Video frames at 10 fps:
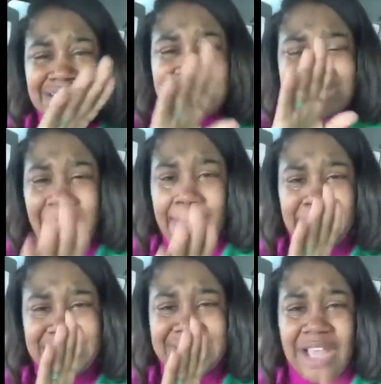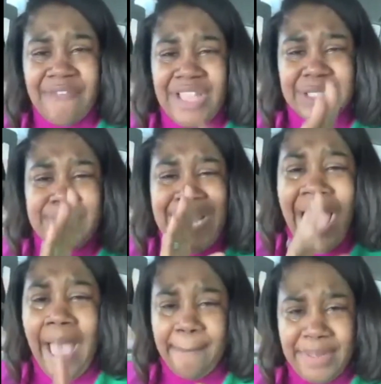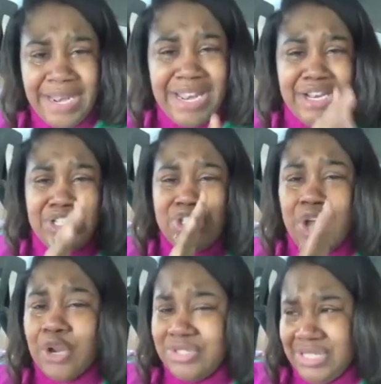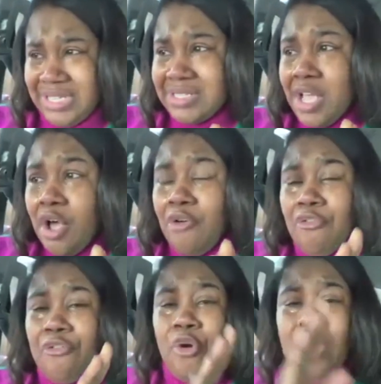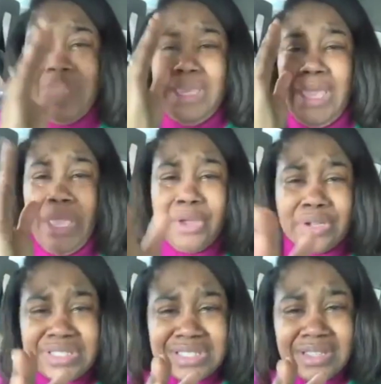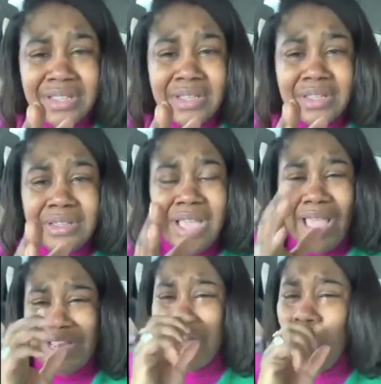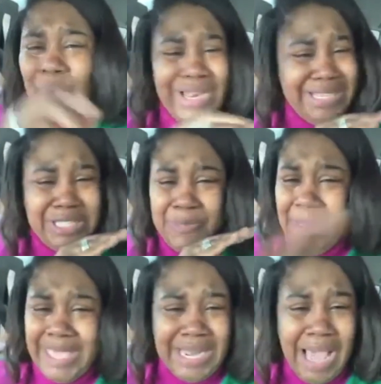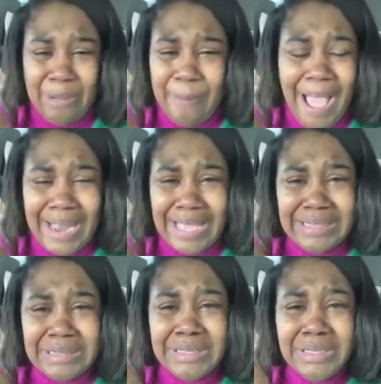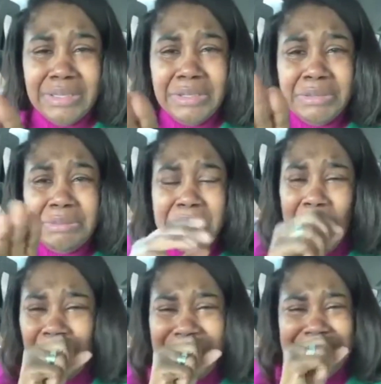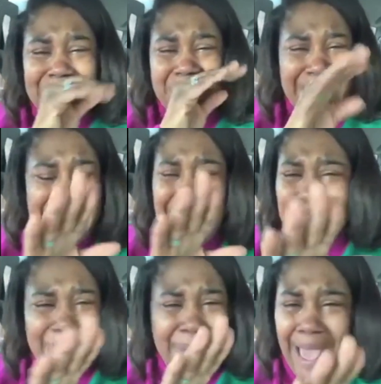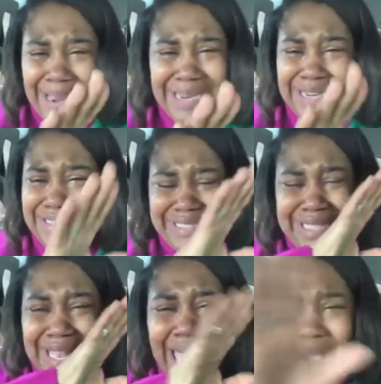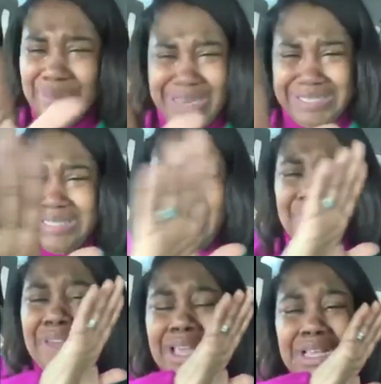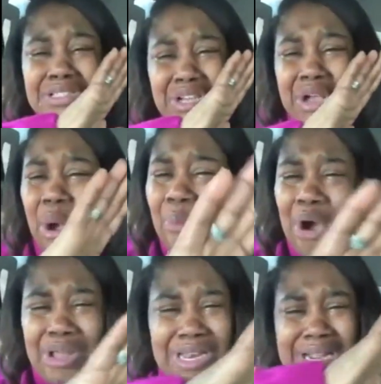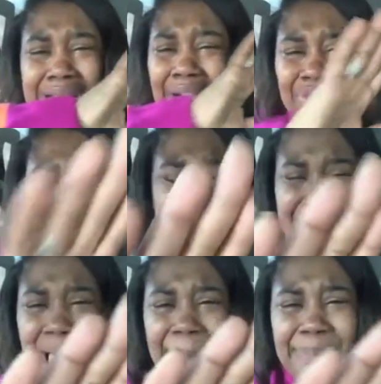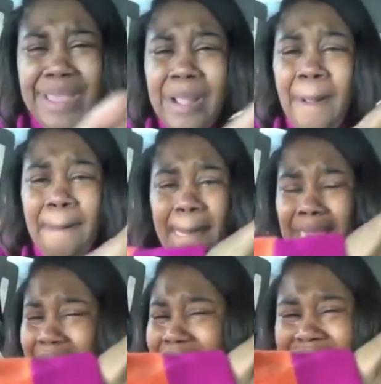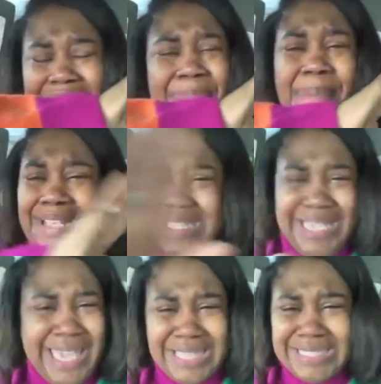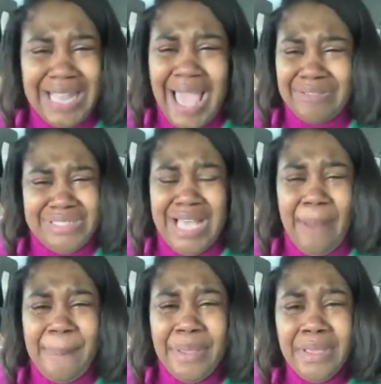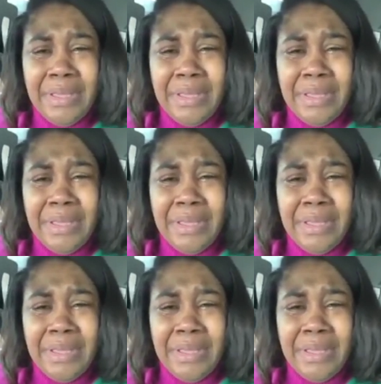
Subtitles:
this type of stuff has been happening in the churches for years, and no one is speaking out about it. No one is speaking out about it. They're just allowing this stuff to go on. They're covering it up, and they're just messing kids' lives up.